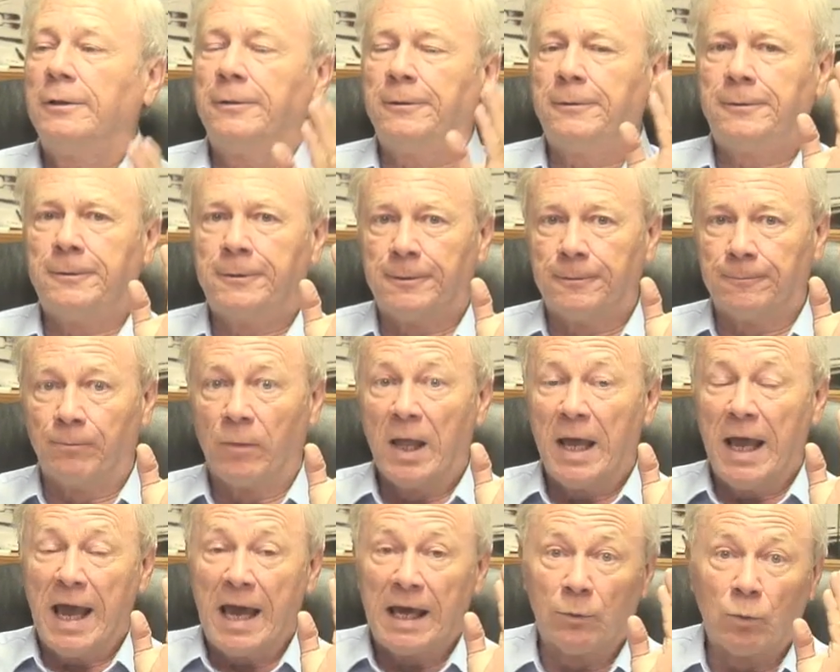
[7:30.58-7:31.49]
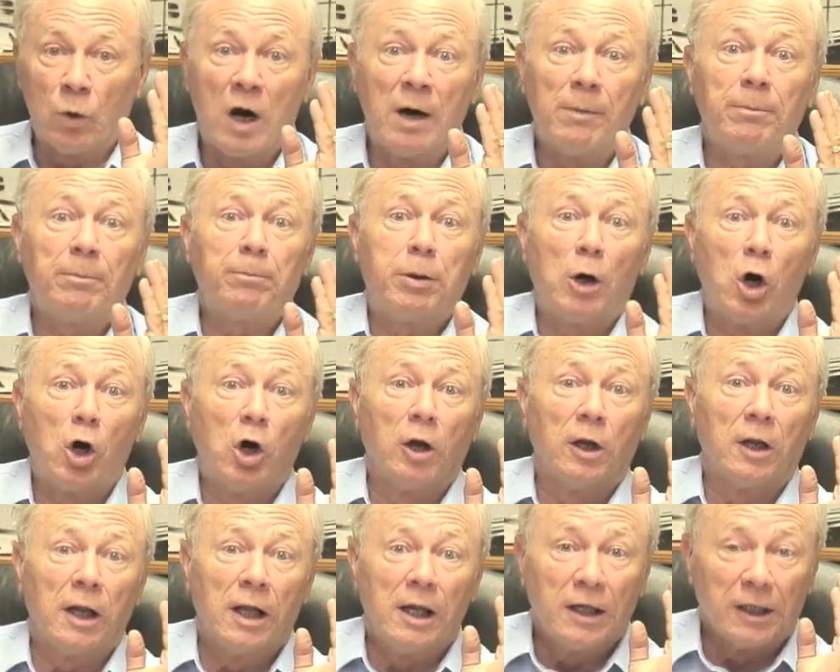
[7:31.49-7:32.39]
and what
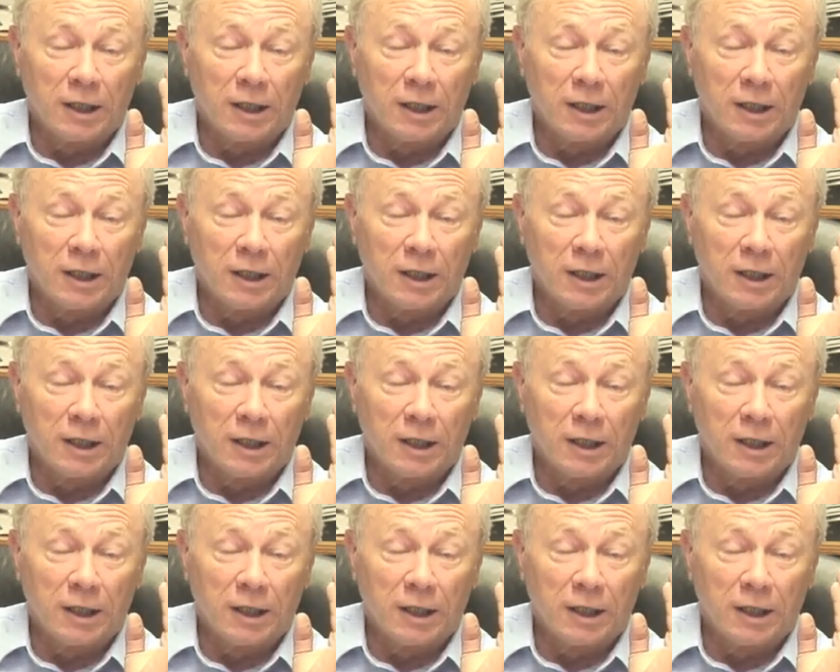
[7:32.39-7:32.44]
Paul